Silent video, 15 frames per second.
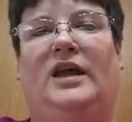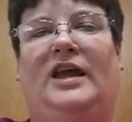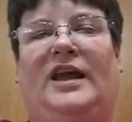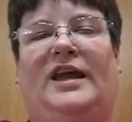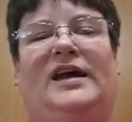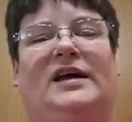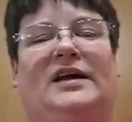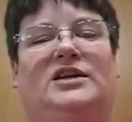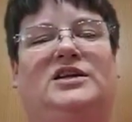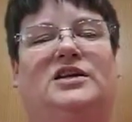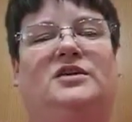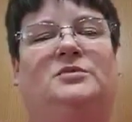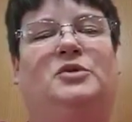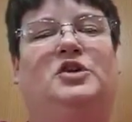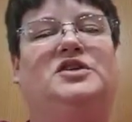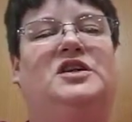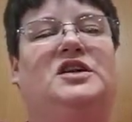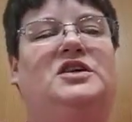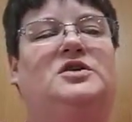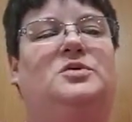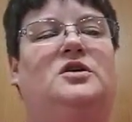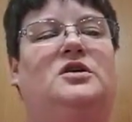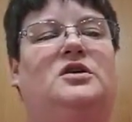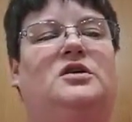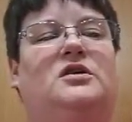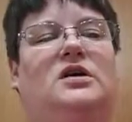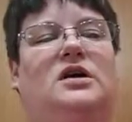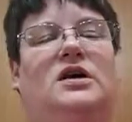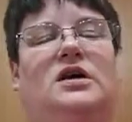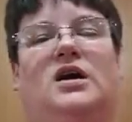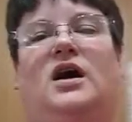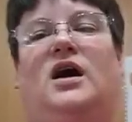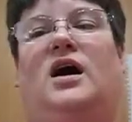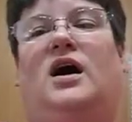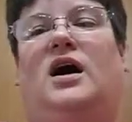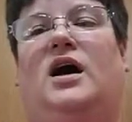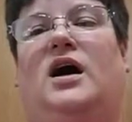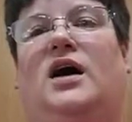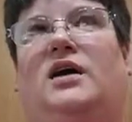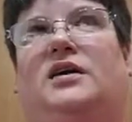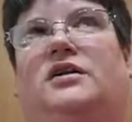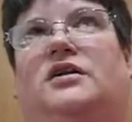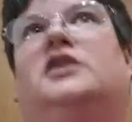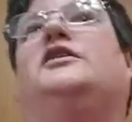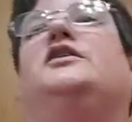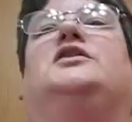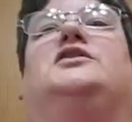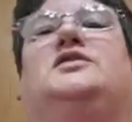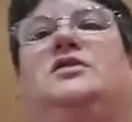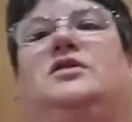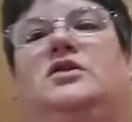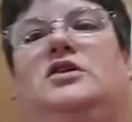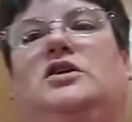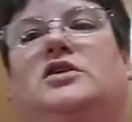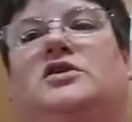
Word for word: and most of these were on clearance.